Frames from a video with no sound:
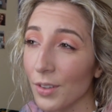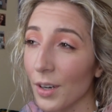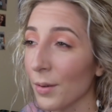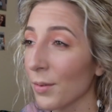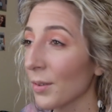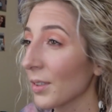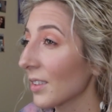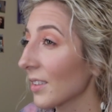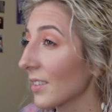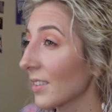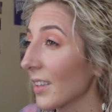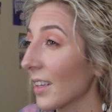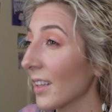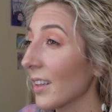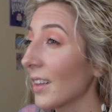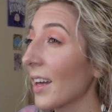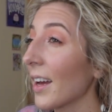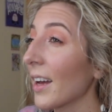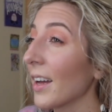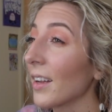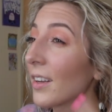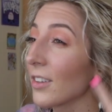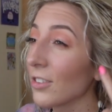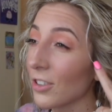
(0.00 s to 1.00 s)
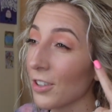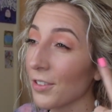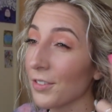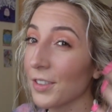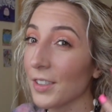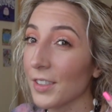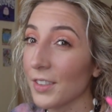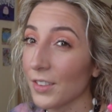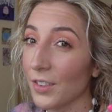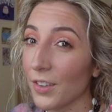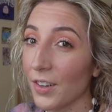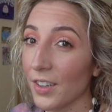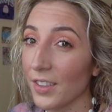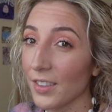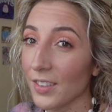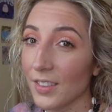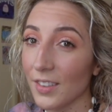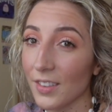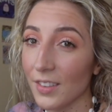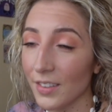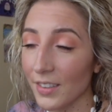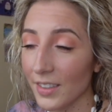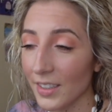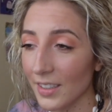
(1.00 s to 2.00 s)
I wouldn't say that Jeffree
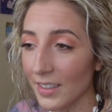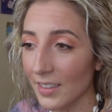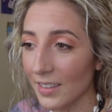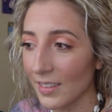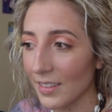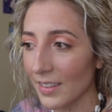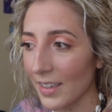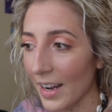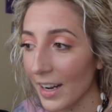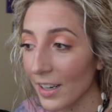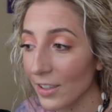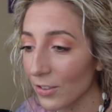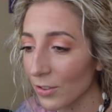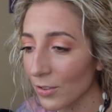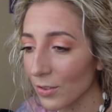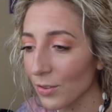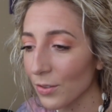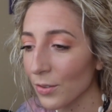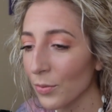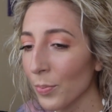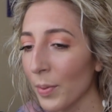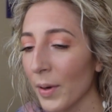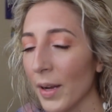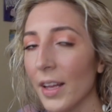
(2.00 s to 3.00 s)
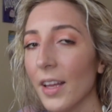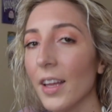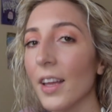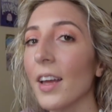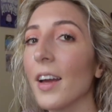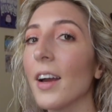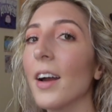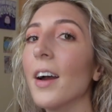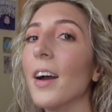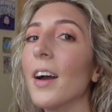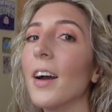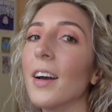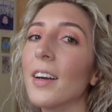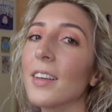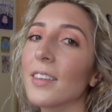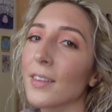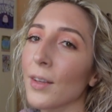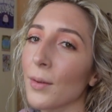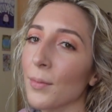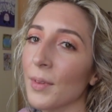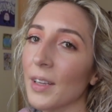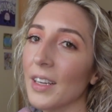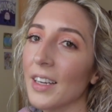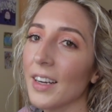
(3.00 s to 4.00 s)
Star's look is natural, but
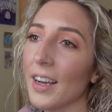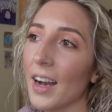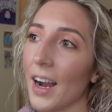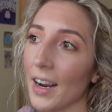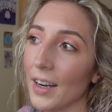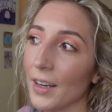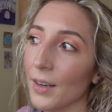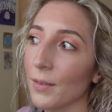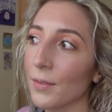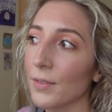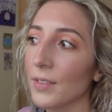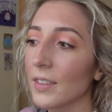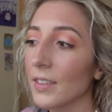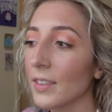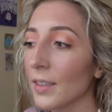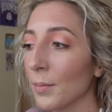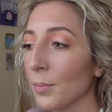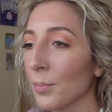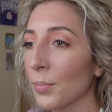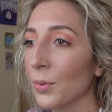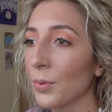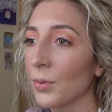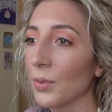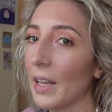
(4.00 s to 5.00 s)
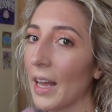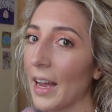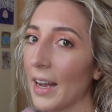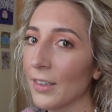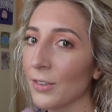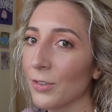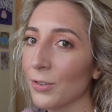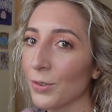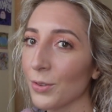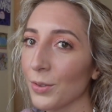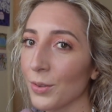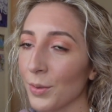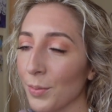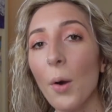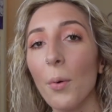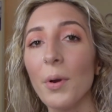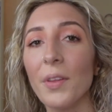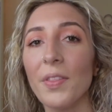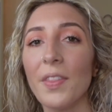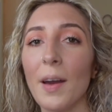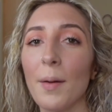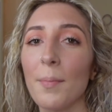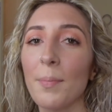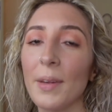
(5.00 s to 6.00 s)
something kind of simple natural.
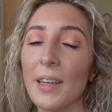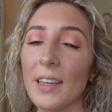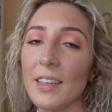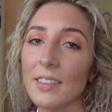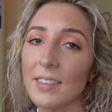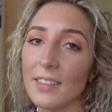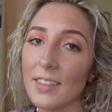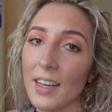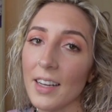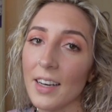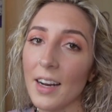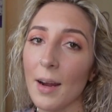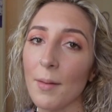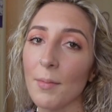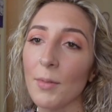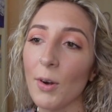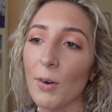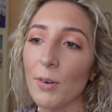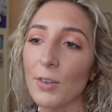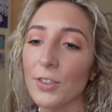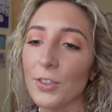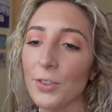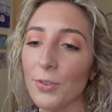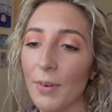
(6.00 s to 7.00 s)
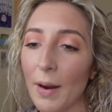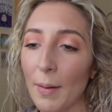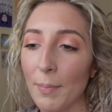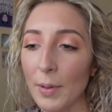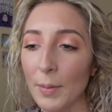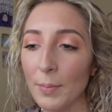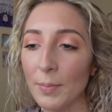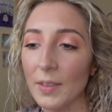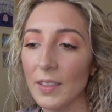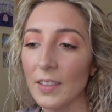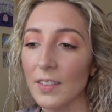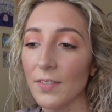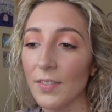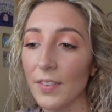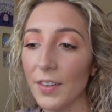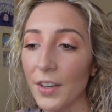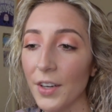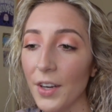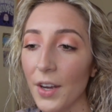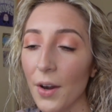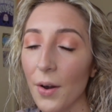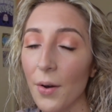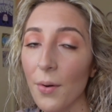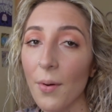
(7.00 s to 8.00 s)
With that being said, I'm going to wrap up this
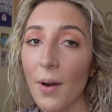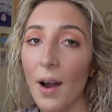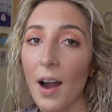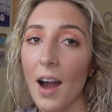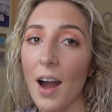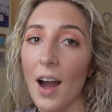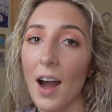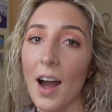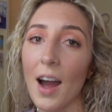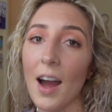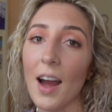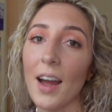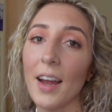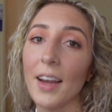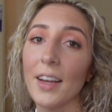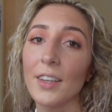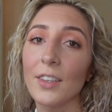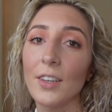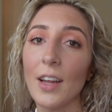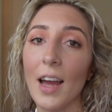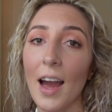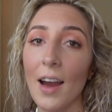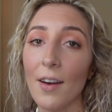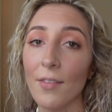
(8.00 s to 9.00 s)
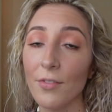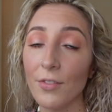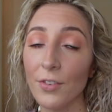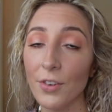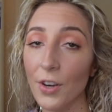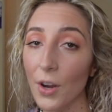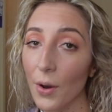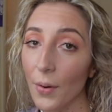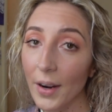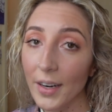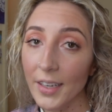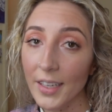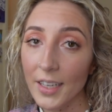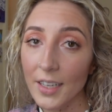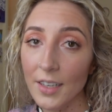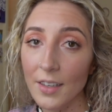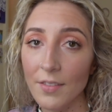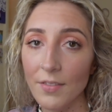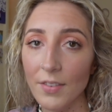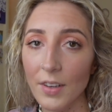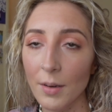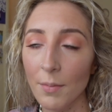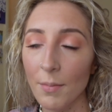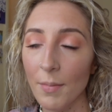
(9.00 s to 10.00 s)
video. I have no idea
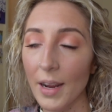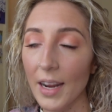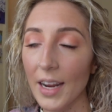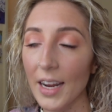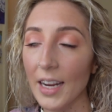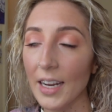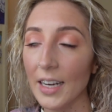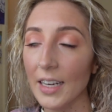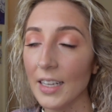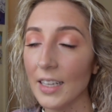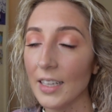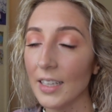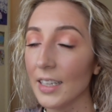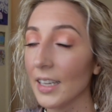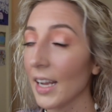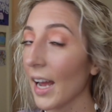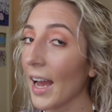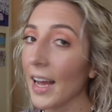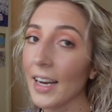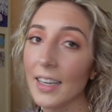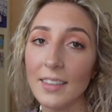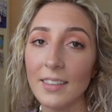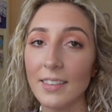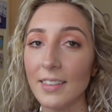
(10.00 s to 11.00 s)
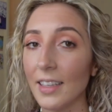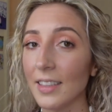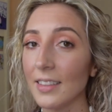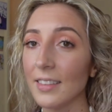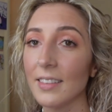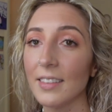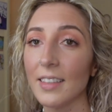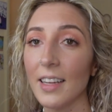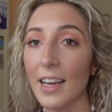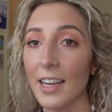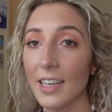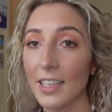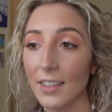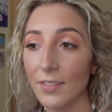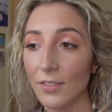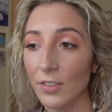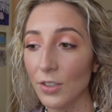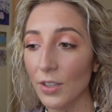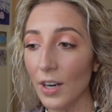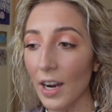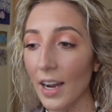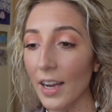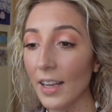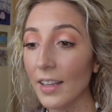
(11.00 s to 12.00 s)
if it made any sense to any of
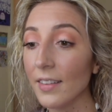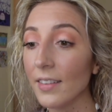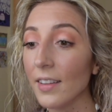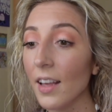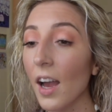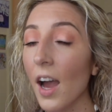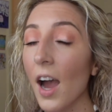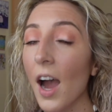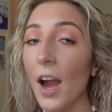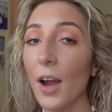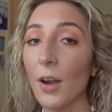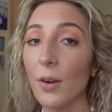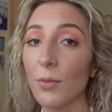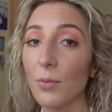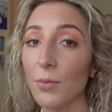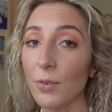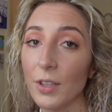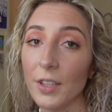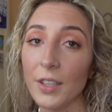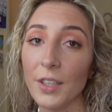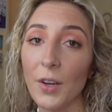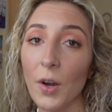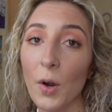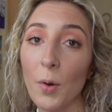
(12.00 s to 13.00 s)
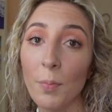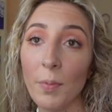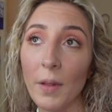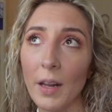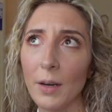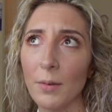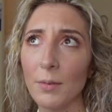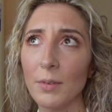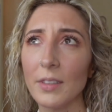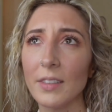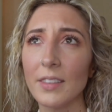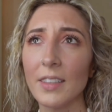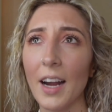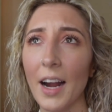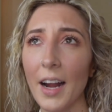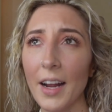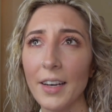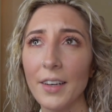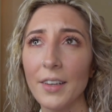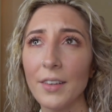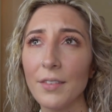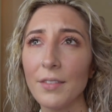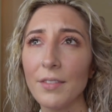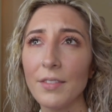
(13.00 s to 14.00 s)
you guys. I really hope that it was
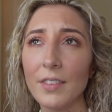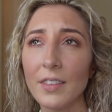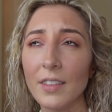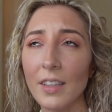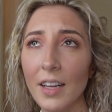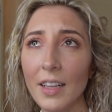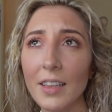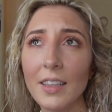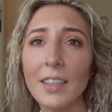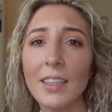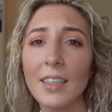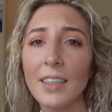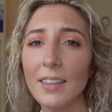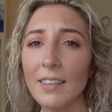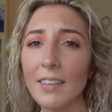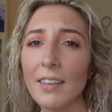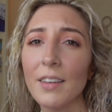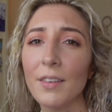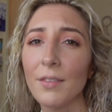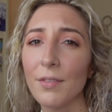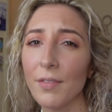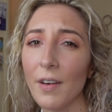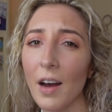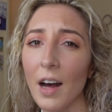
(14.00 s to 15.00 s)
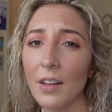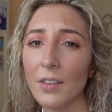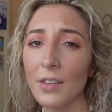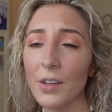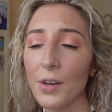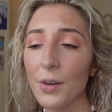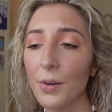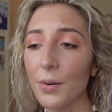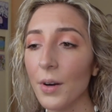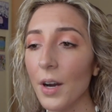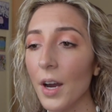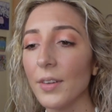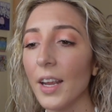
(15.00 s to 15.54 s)
kind of slightly easy to follow.